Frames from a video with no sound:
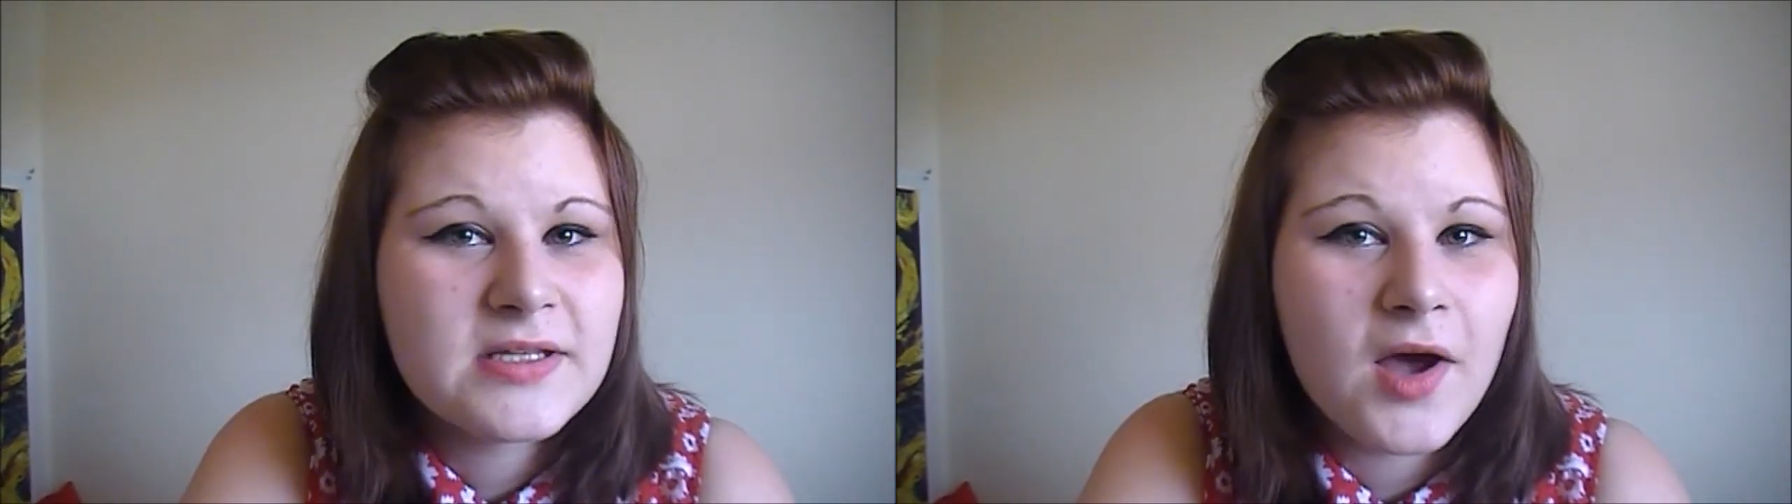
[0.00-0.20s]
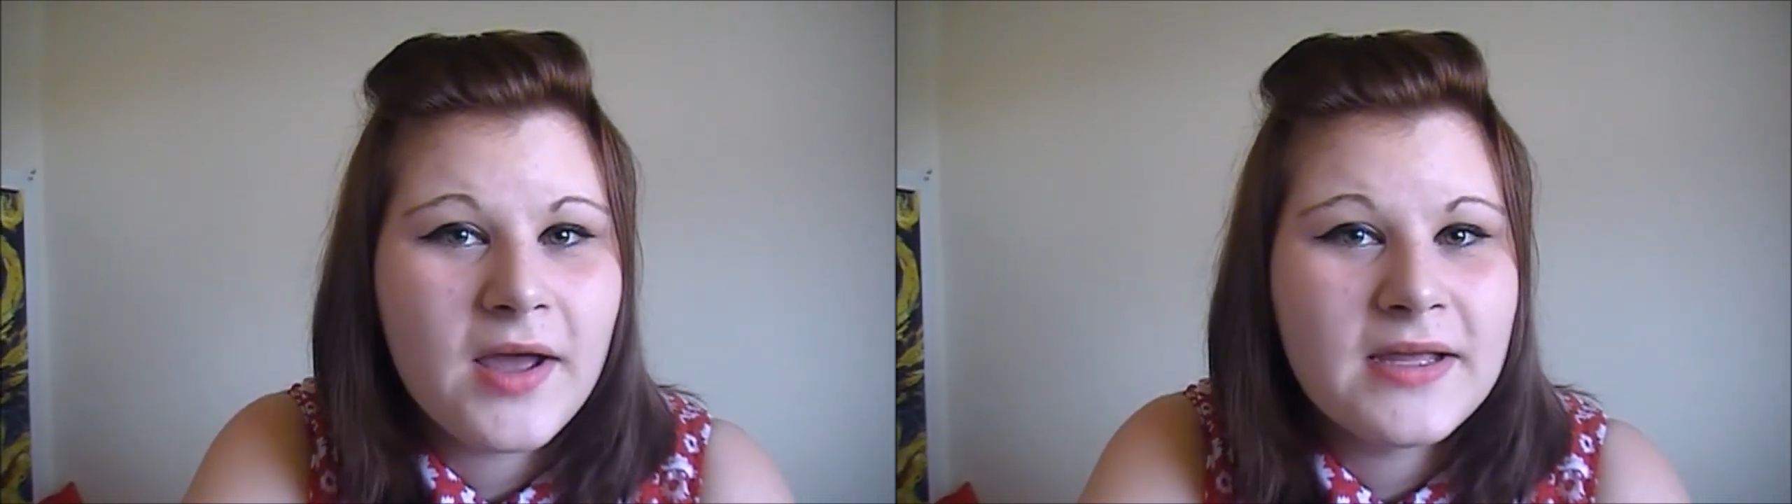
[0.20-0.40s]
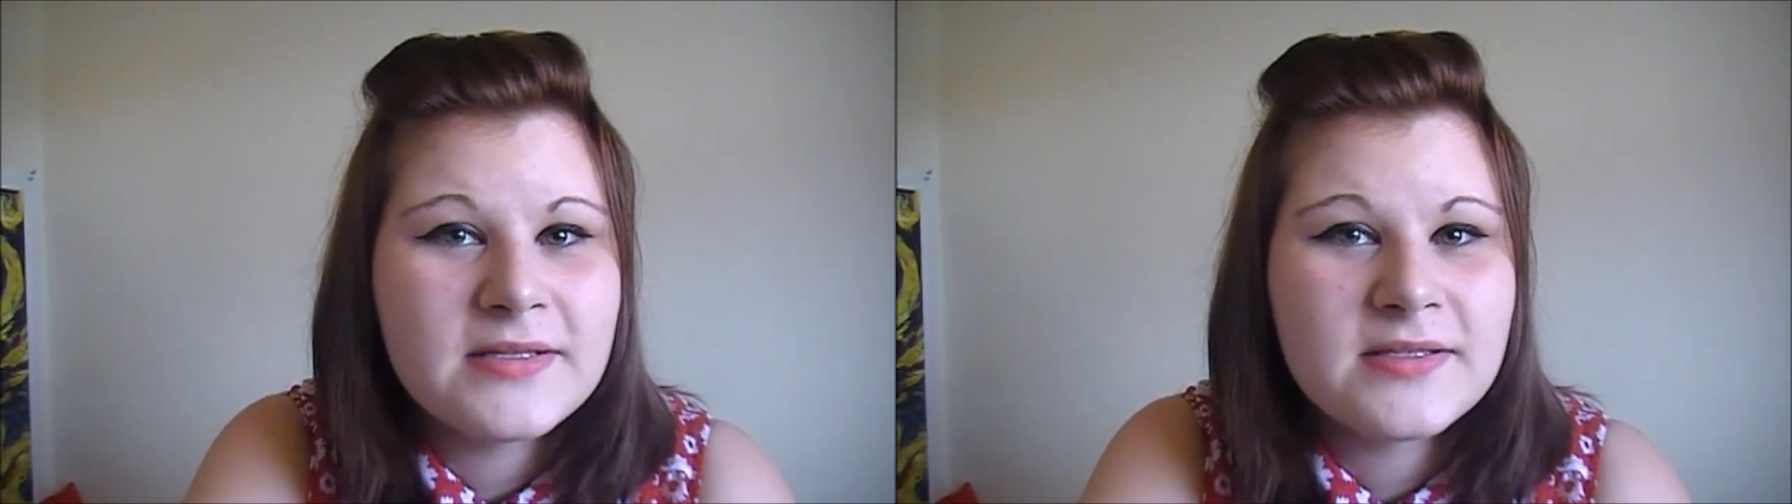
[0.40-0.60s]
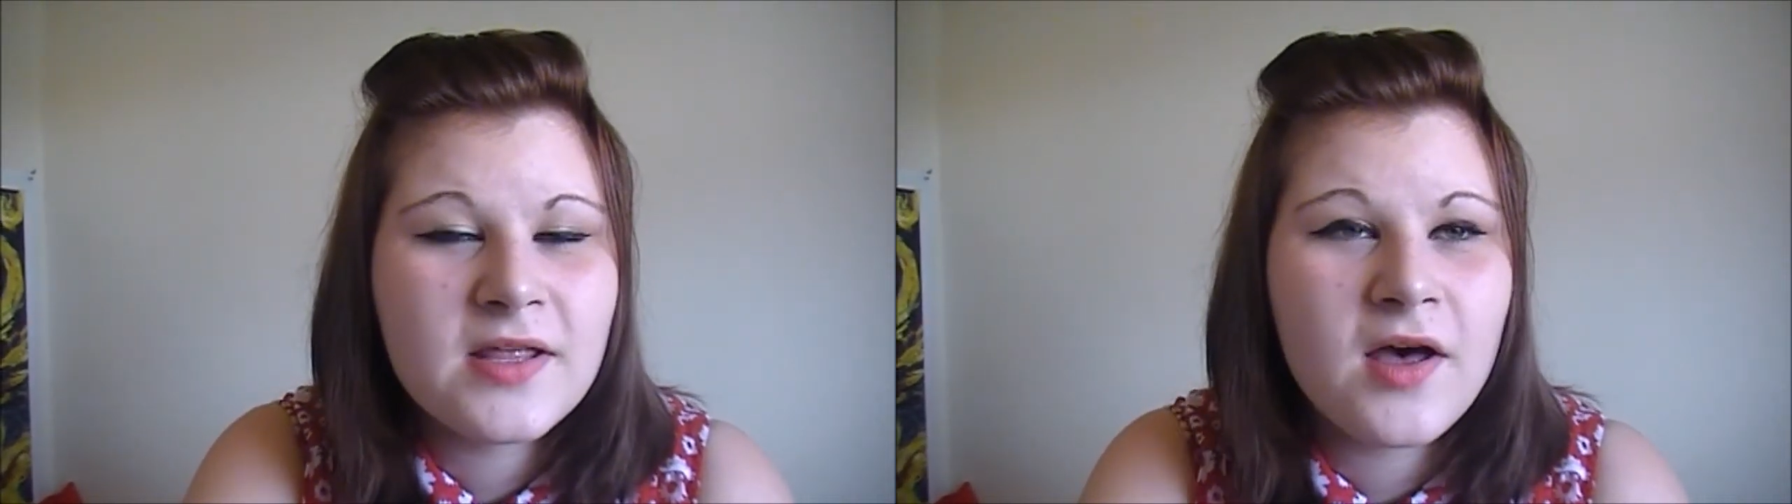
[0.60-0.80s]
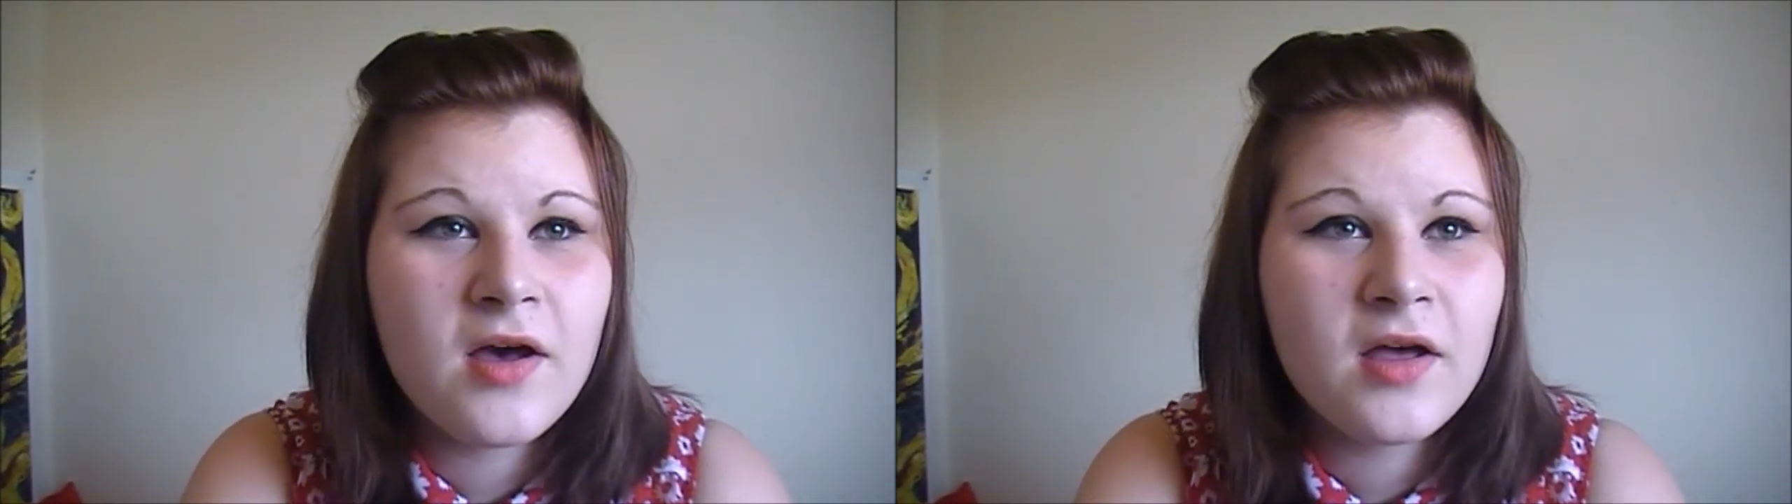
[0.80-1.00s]
guys
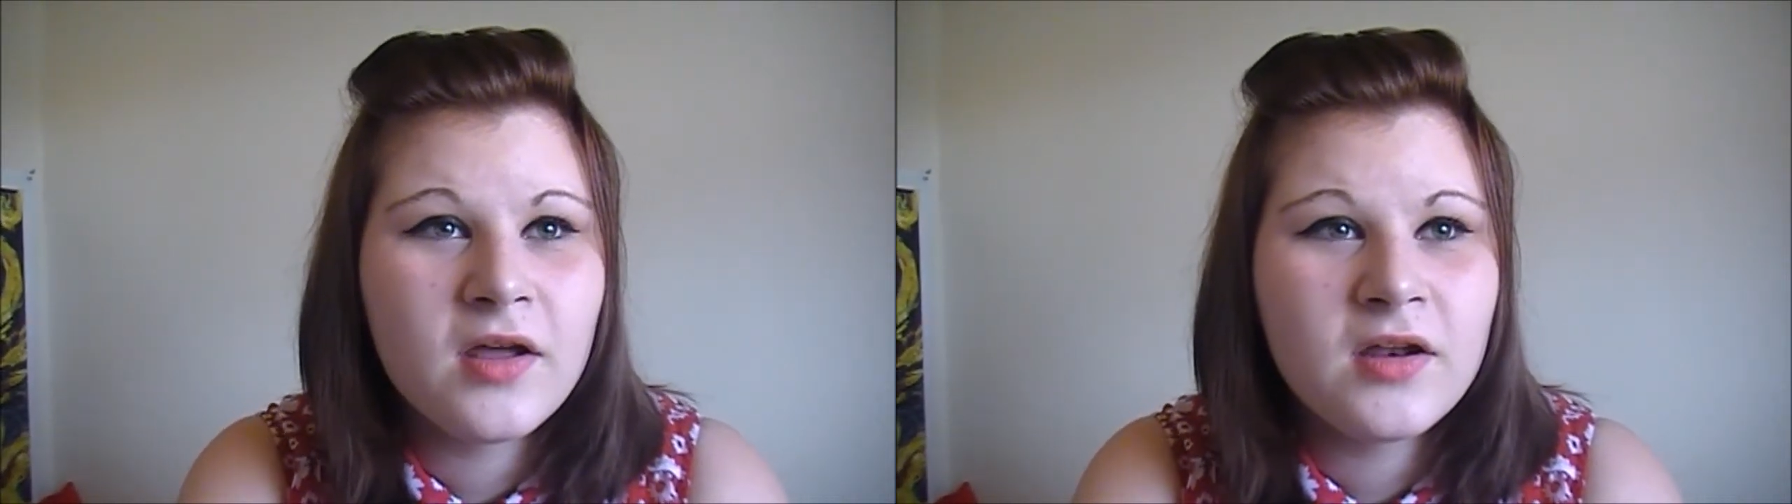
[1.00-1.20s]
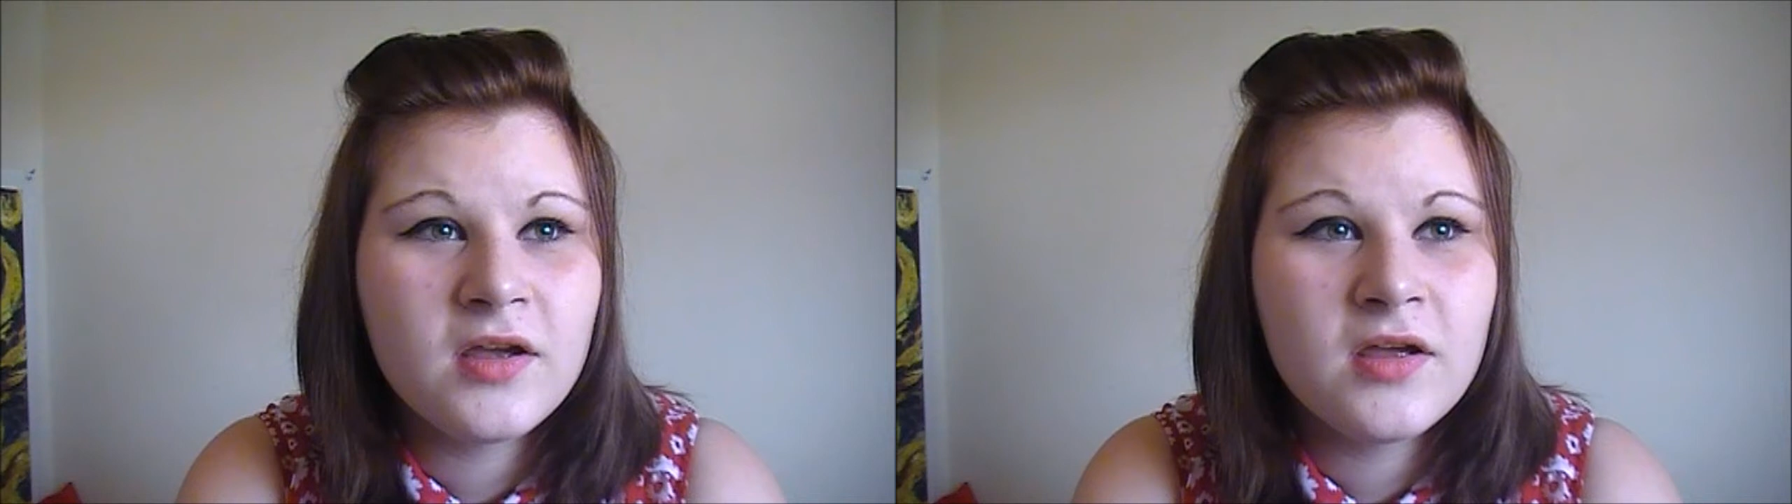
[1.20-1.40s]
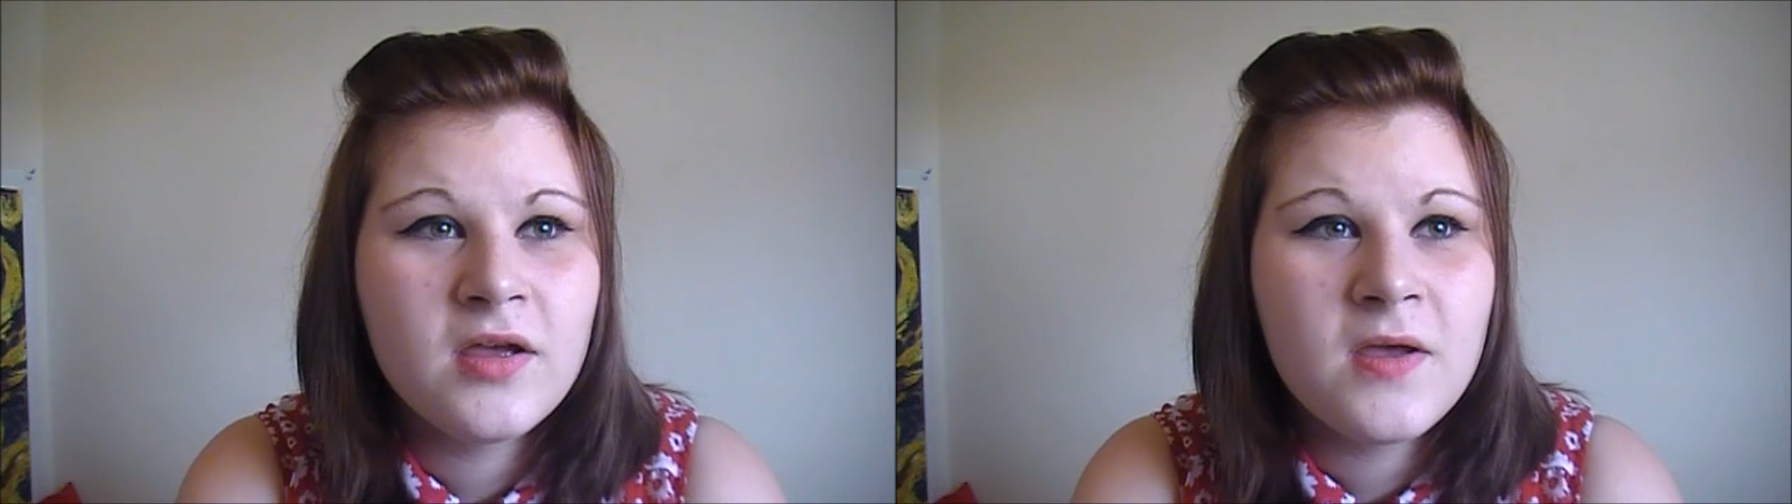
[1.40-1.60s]
that are gonna